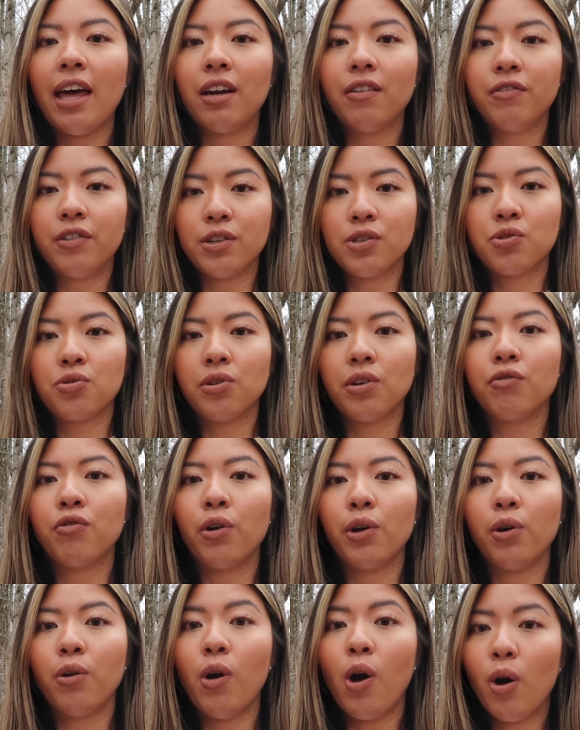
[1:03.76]
anniversary
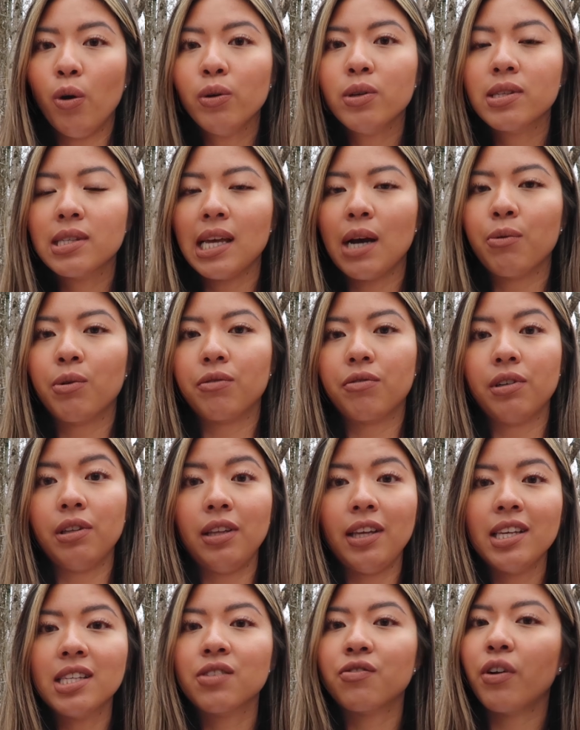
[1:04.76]
Royal Oaks that were
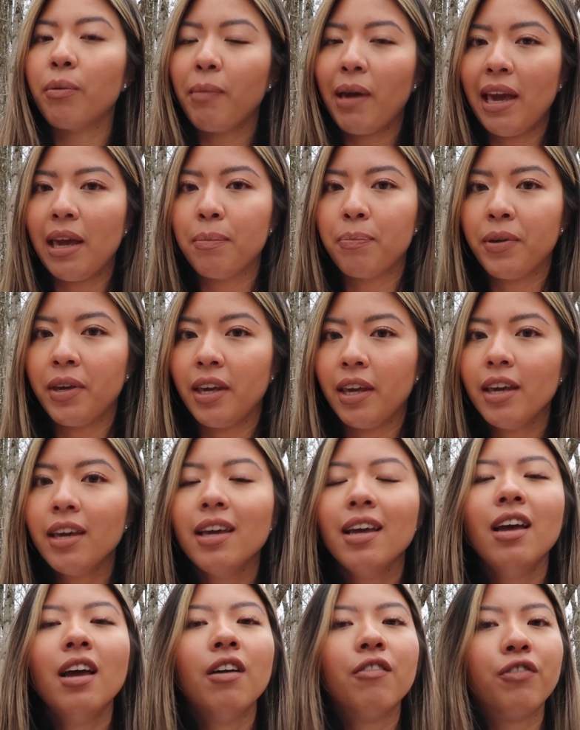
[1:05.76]
released from AP
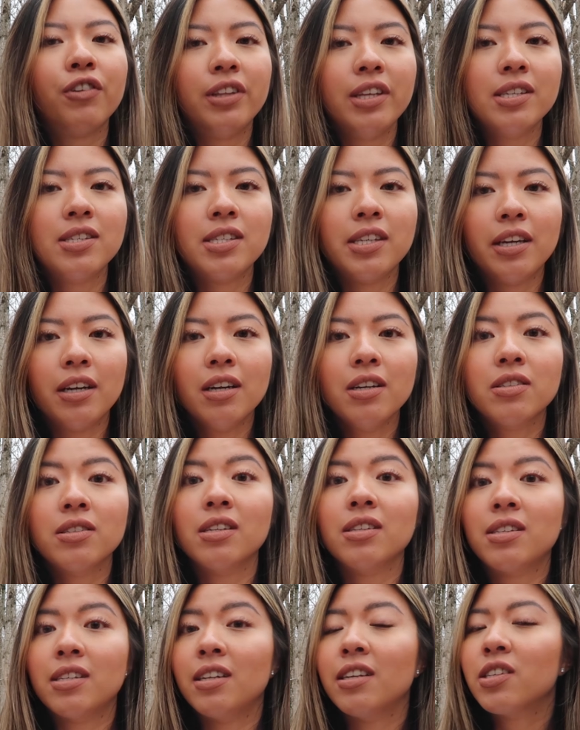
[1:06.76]
for this year.
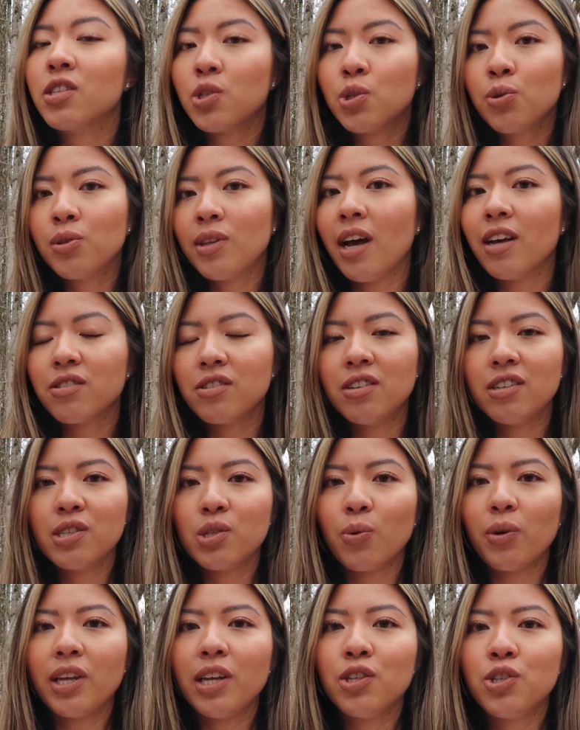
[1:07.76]
Since it is
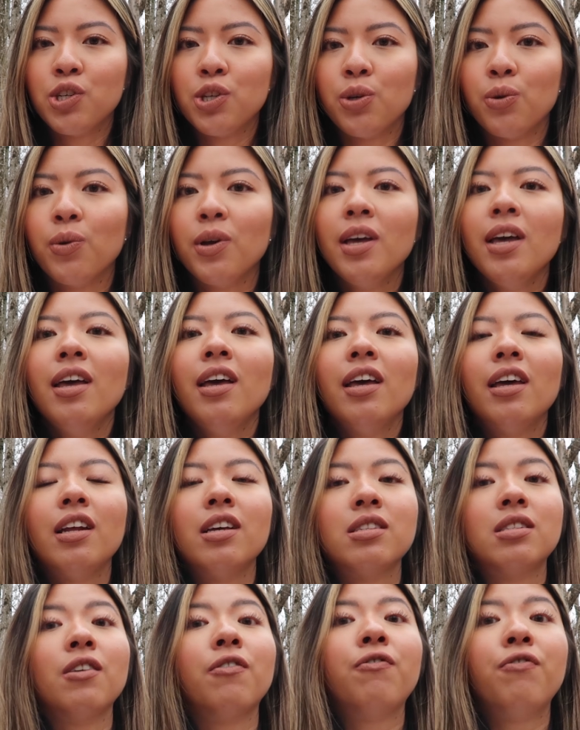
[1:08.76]
2022, it
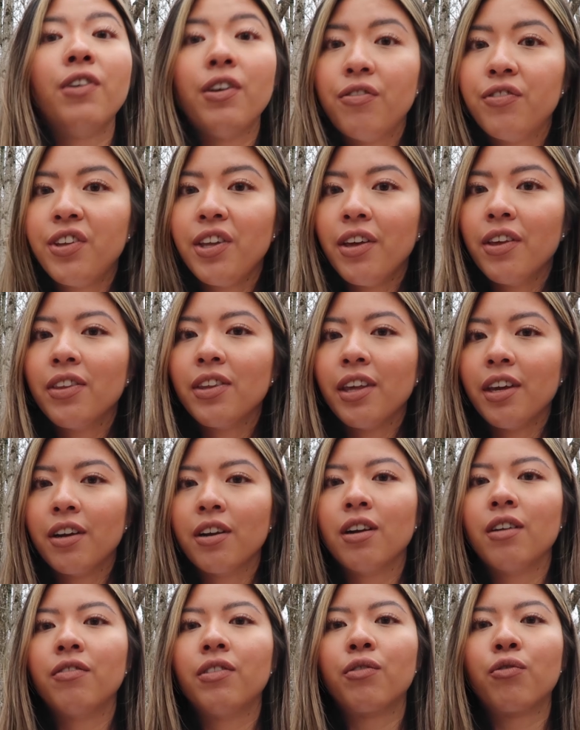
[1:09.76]
is the 50th
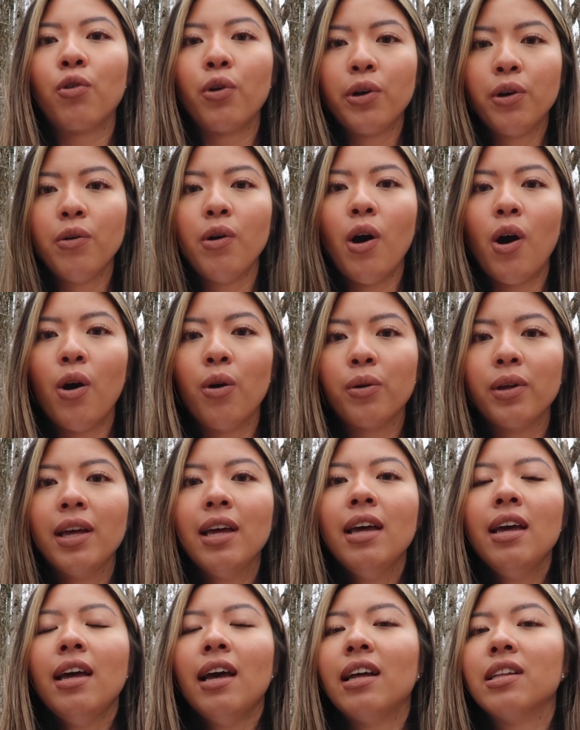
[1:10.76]
year of the Royal Oak,
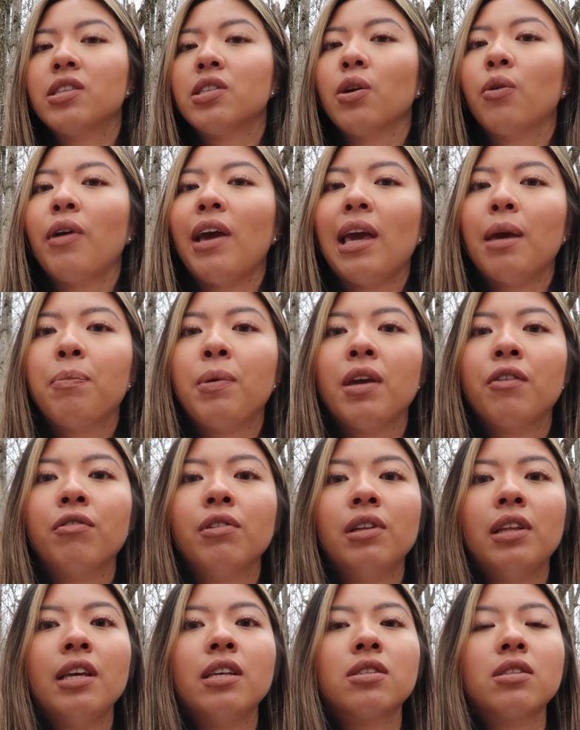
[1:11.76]
and so AP
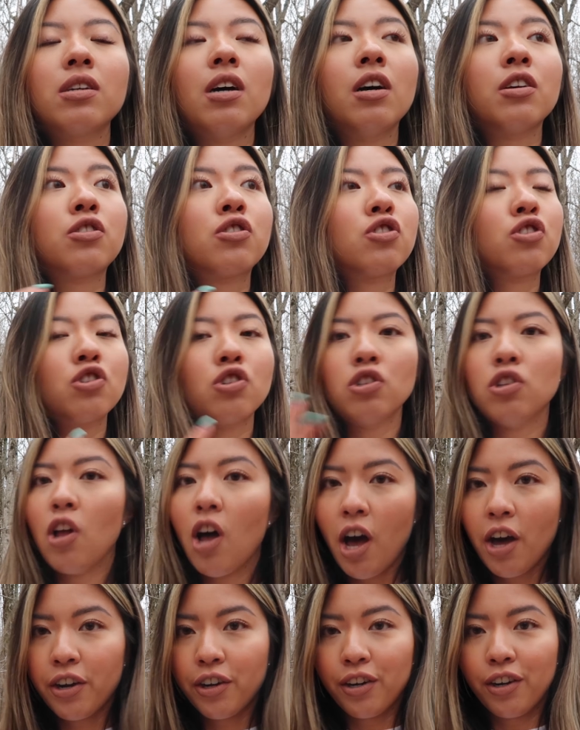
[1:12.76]
released a
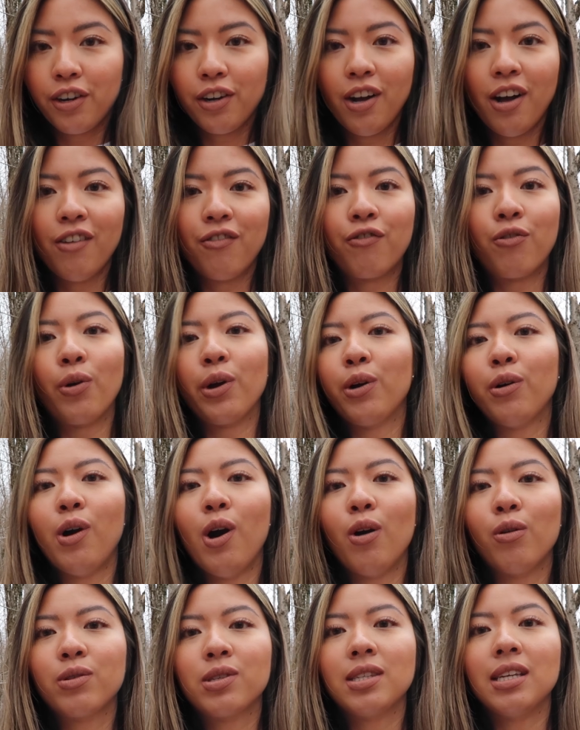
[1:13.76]
slaughter of Royal
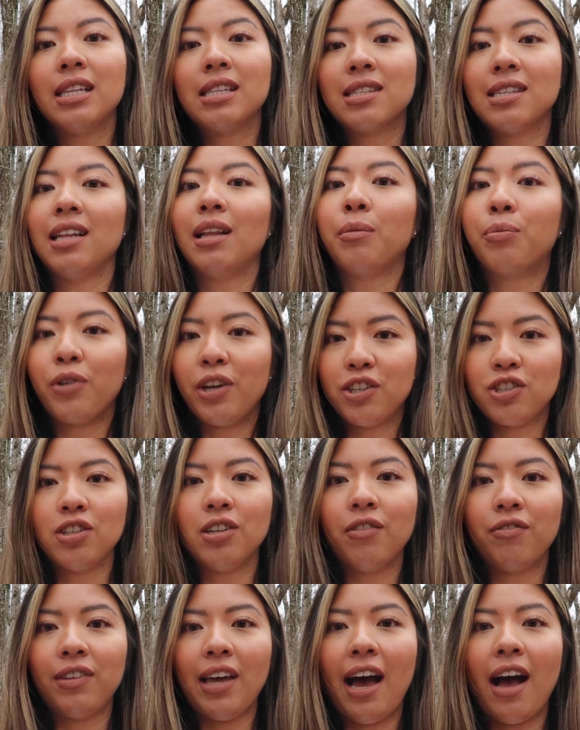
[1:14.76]
Oaks in
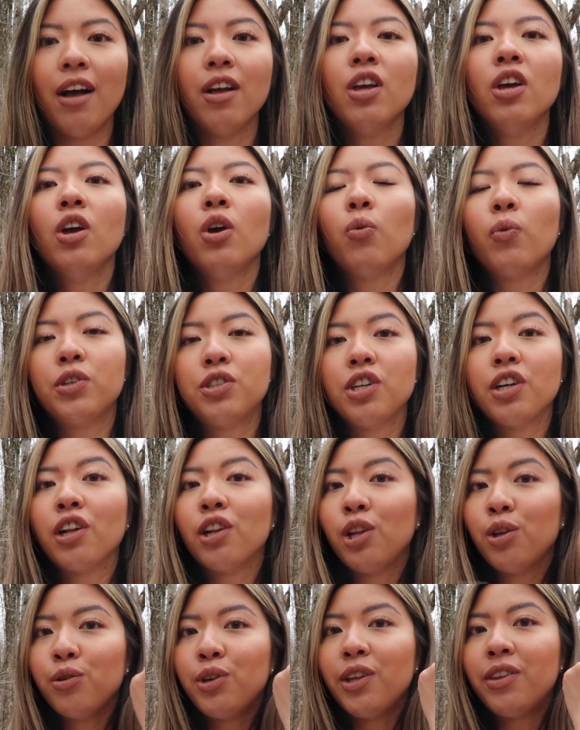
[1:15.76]
celebration of that, which
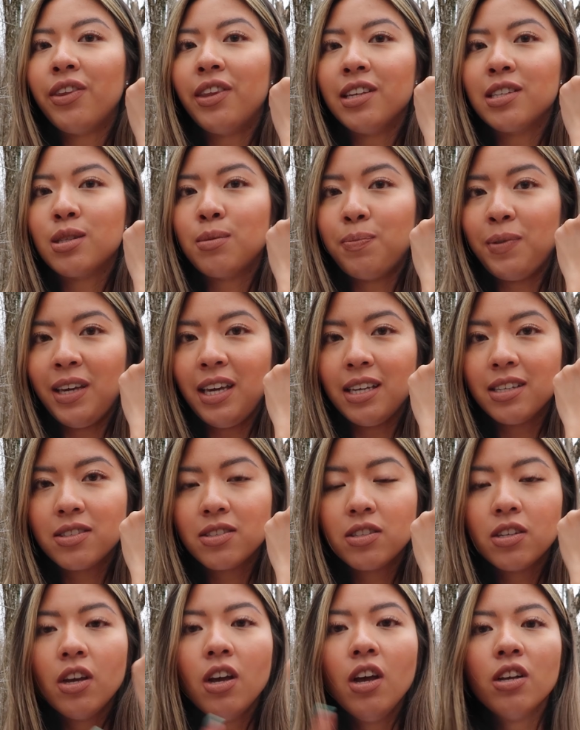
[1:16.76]
included this piece.
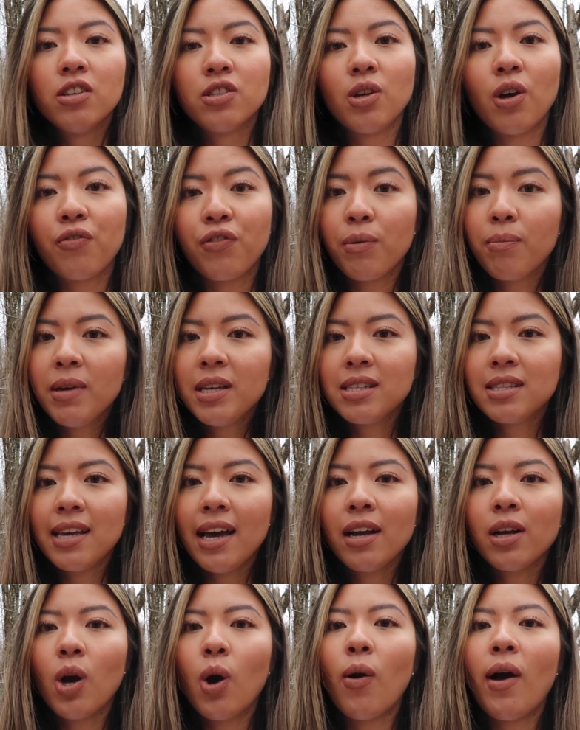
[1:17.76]
So if you missed
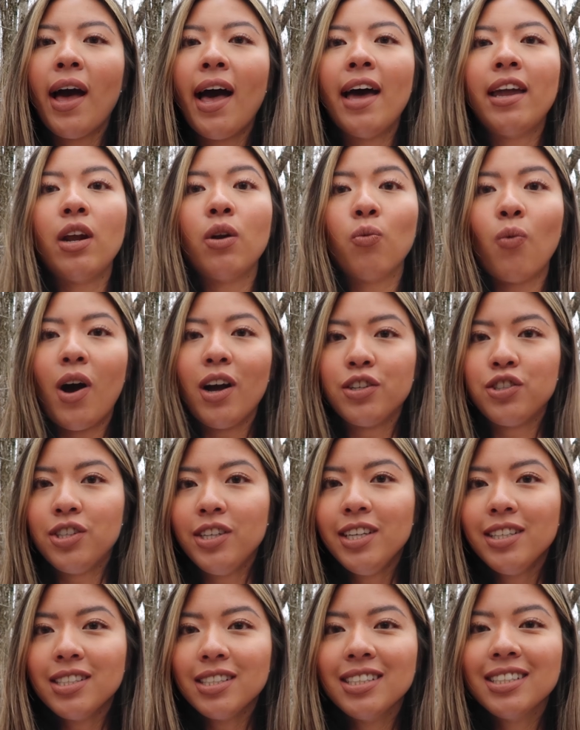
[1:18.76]
that, go ahead and watch
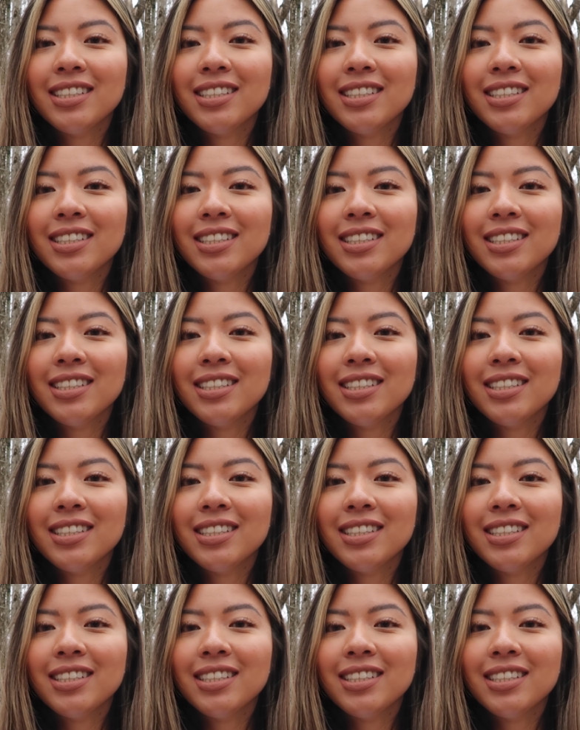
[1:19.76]
it.